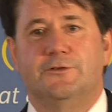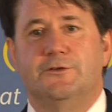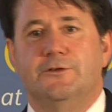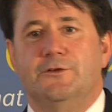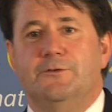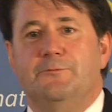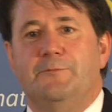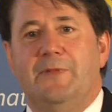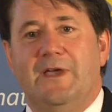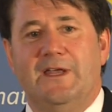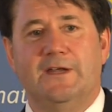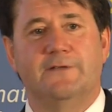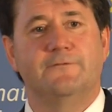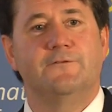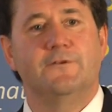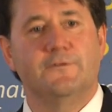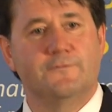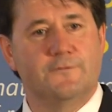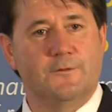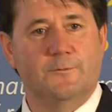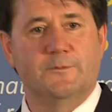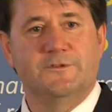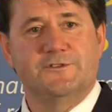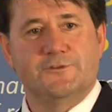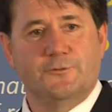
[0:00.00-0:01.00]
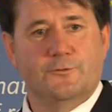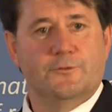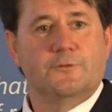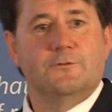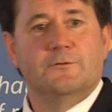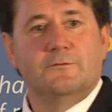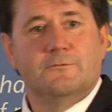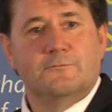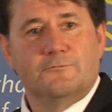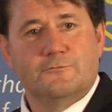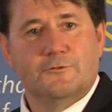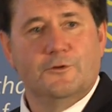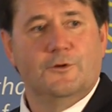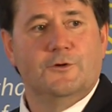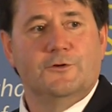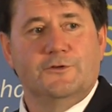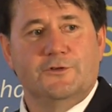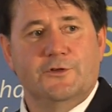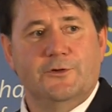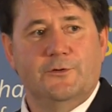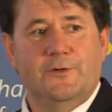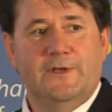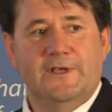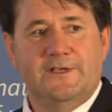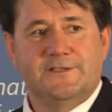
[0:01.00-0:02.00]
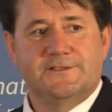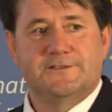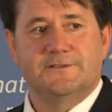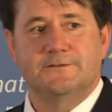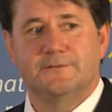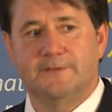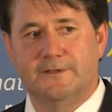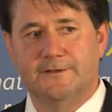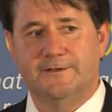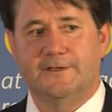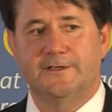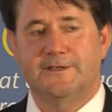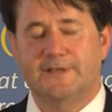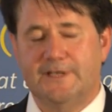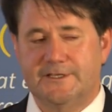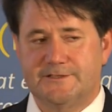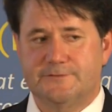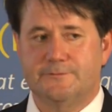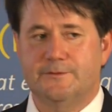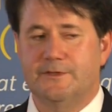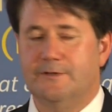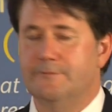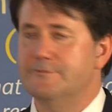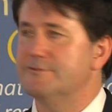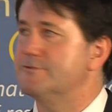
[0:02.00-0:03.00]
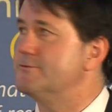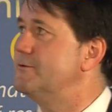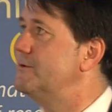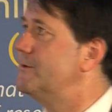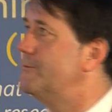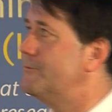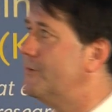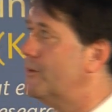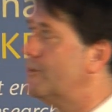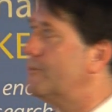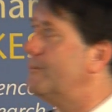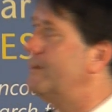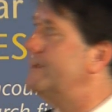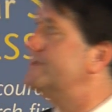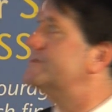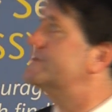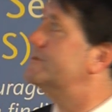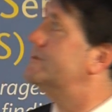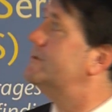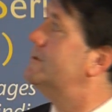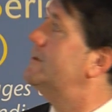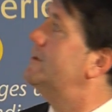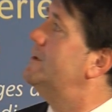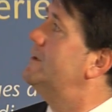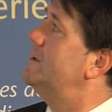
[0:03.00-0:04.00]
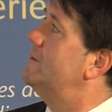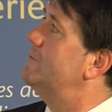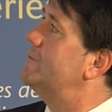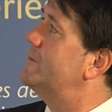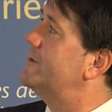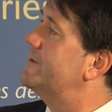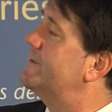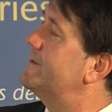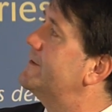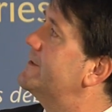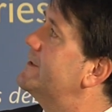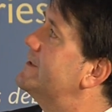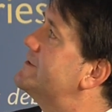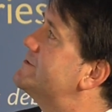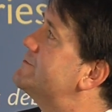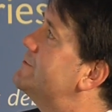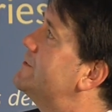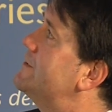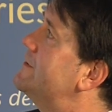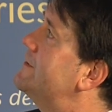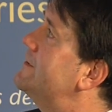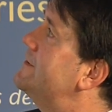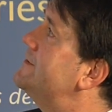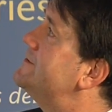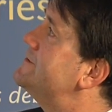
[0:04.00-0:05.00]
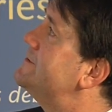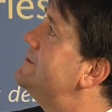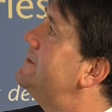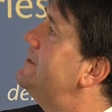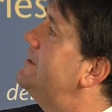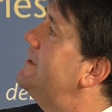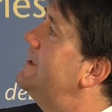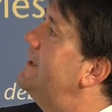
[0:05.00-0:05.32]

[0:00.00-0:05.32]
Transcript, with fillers: to benefit from his own wrongdoings. I think that's where that was drawn. I'm not quite sure, but I think that's what it is.